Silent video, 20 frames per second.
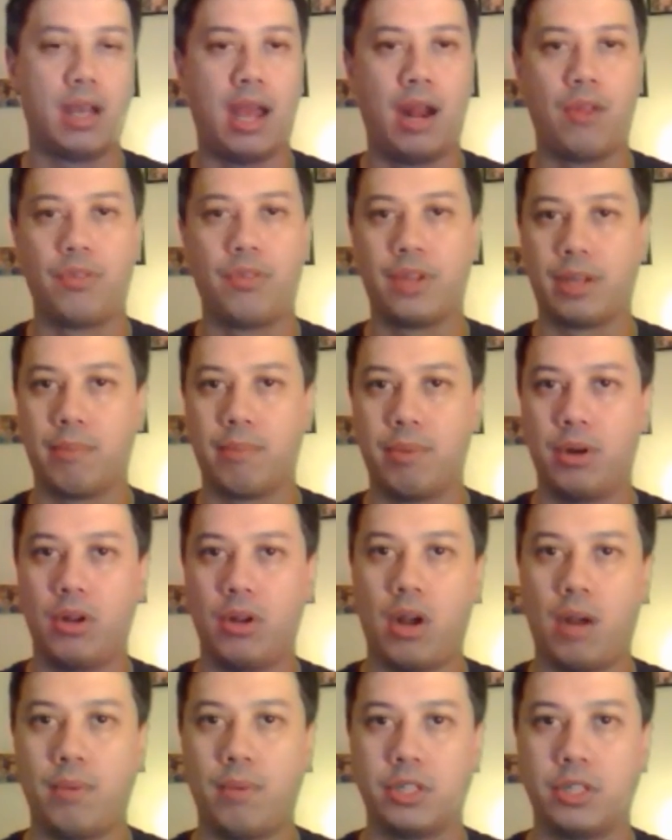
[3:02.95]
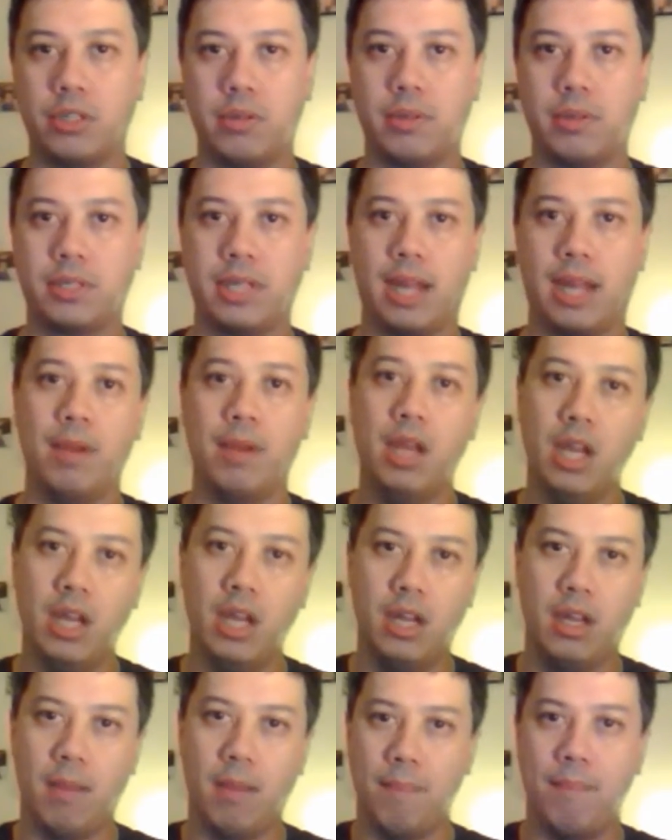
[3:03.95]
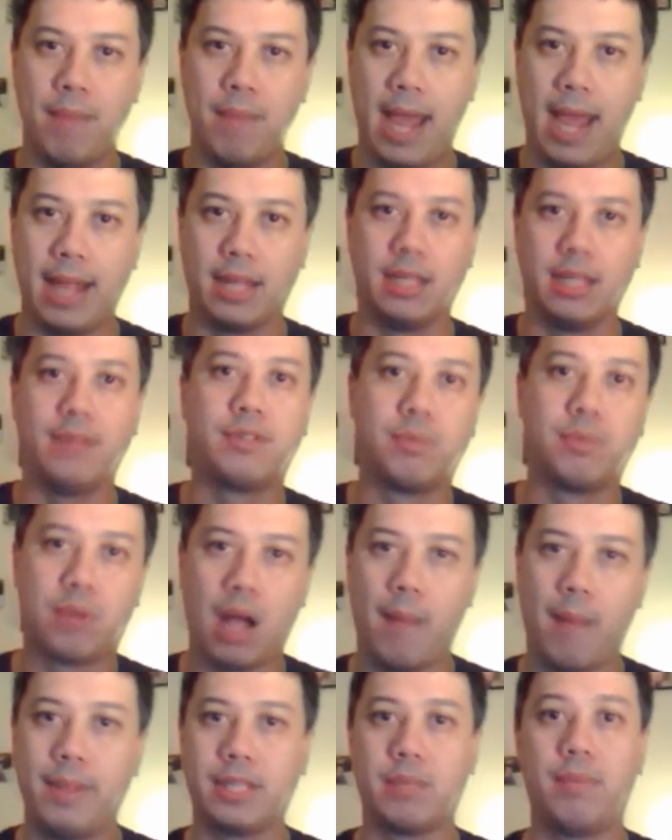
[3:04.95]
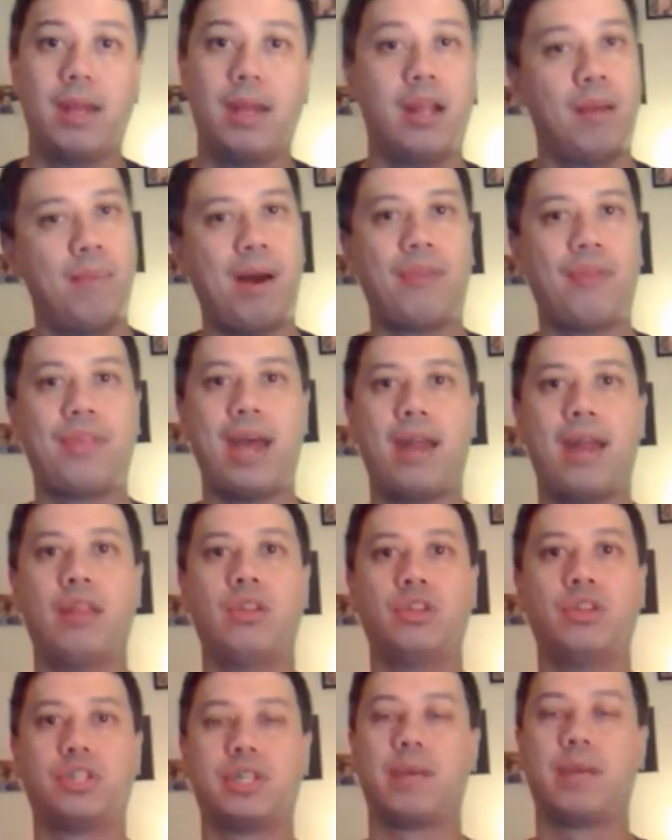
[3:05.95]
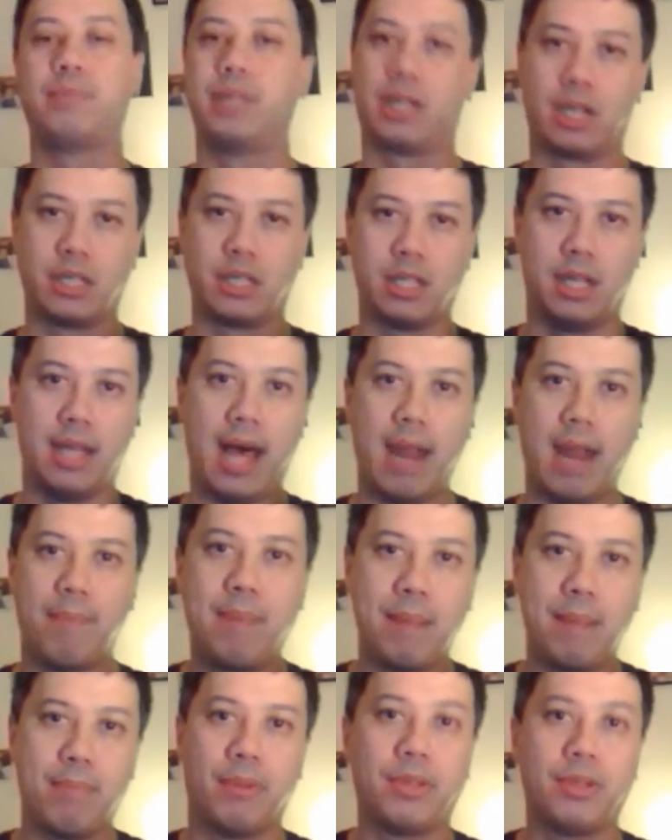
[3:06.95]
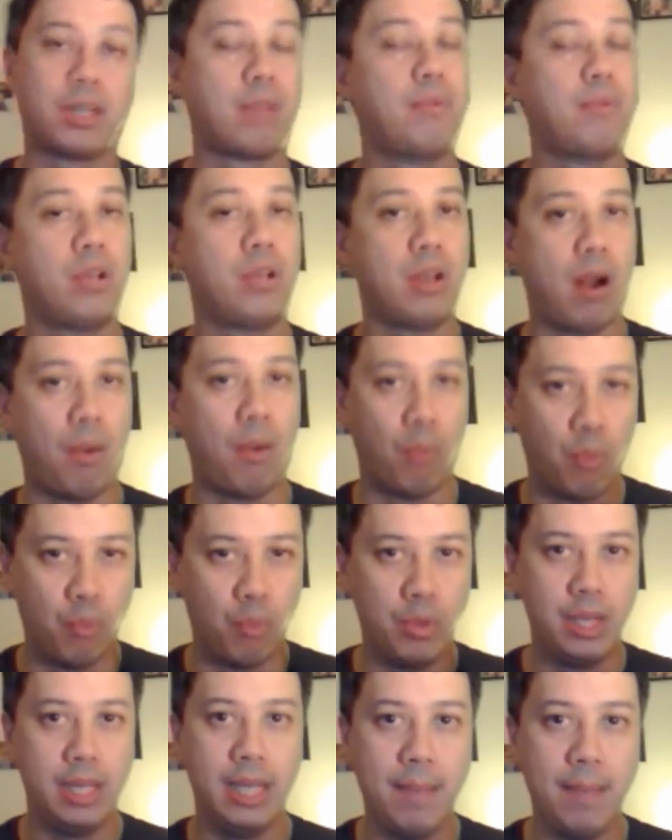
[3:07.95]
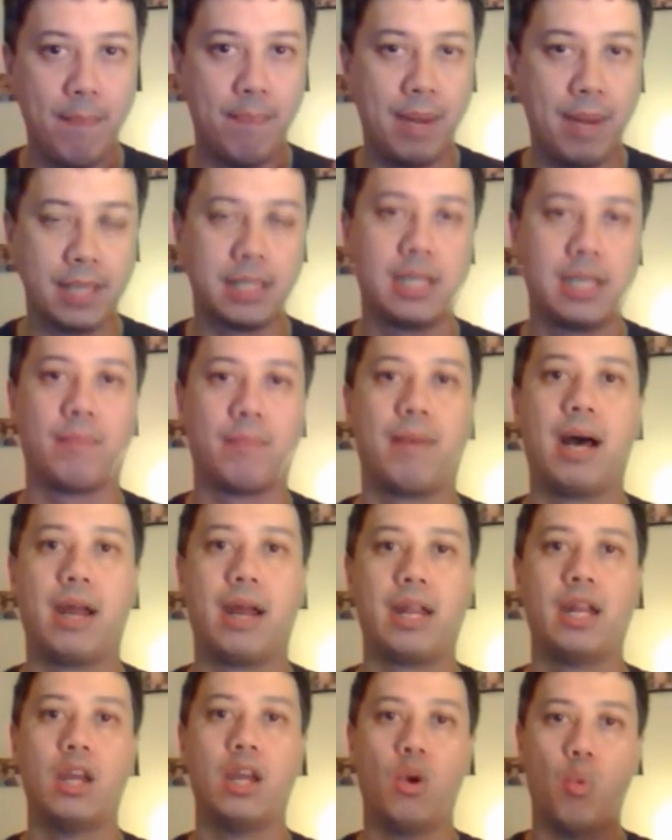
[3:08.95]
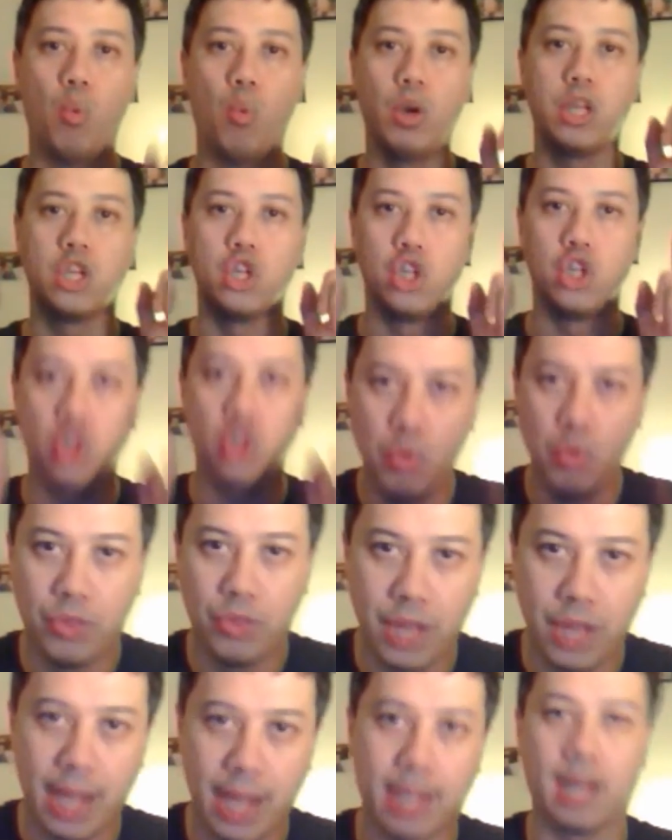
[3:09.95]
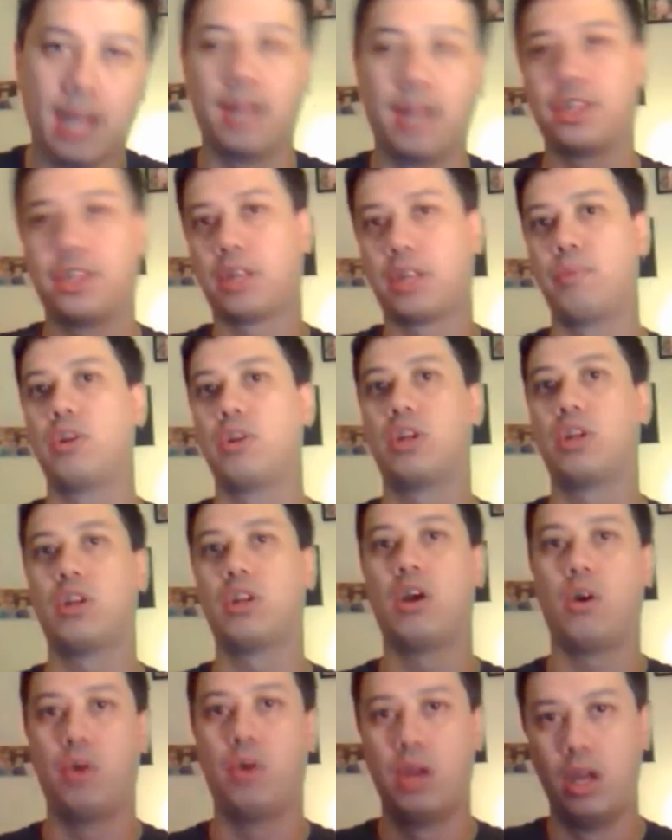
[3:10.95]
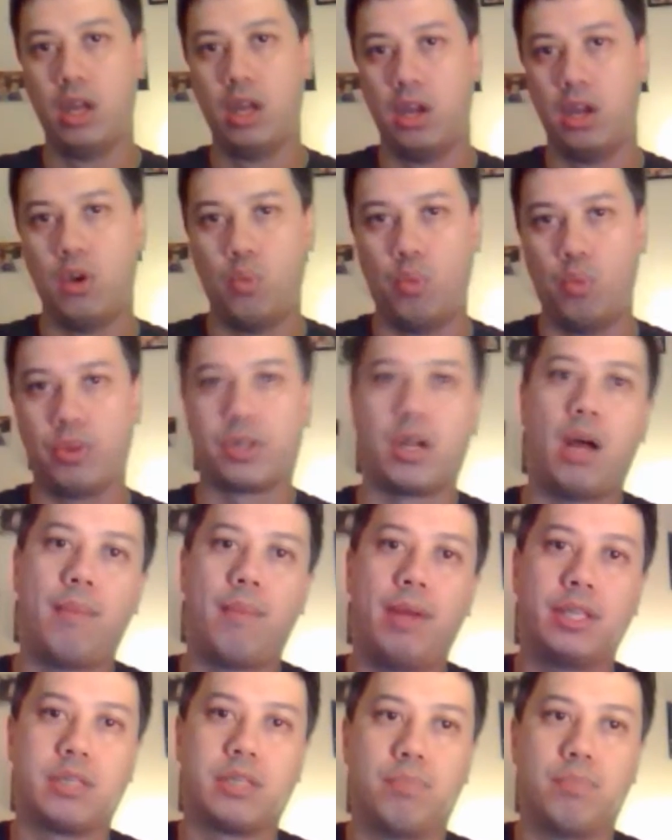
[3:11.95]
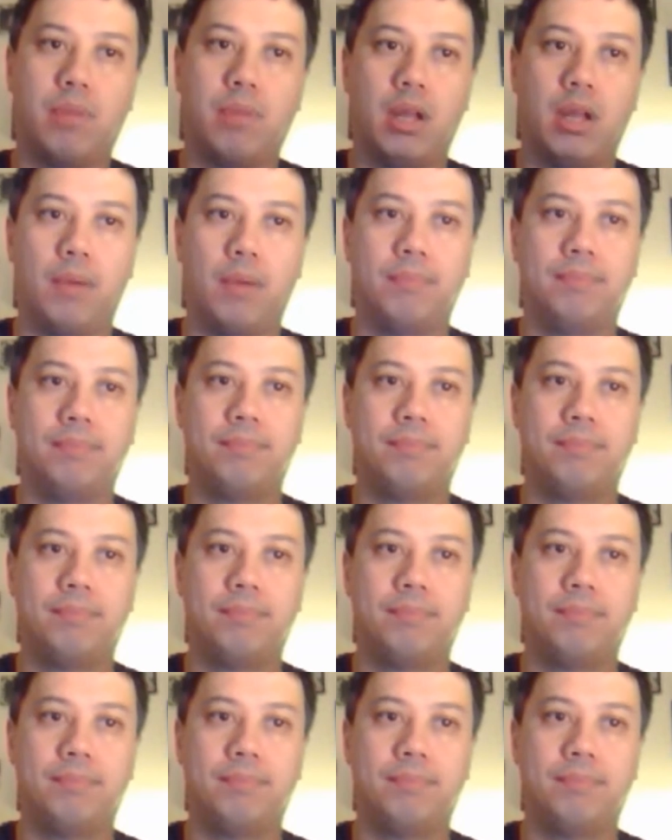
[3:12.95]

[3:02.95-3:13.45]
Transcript: I don't think Imperial armor should be the same. Hey, leave some comments about that little subject, because a lot of people in the community are really busting about it. What do you think? Let the community know with comments below.